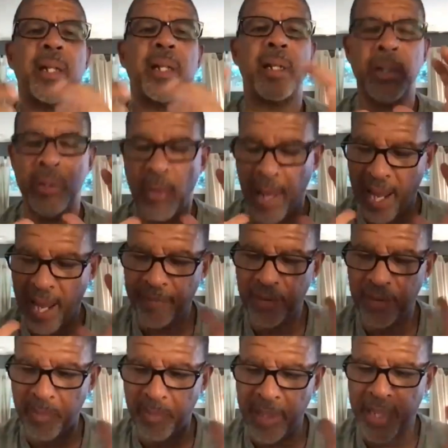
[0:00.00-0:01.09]
And you
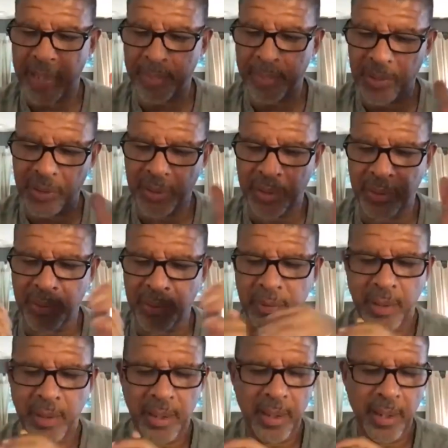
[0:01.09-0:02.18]
have to be able to